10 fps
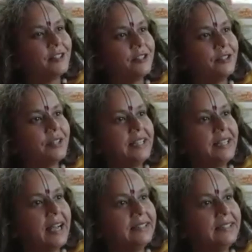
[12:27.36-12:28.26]
So in
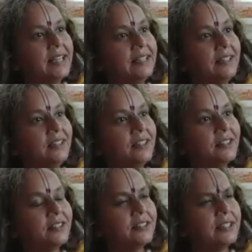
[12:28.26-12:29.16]
Andal,
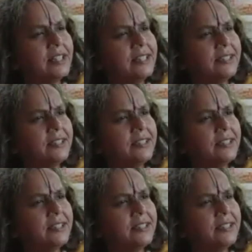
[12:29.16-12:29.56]
there is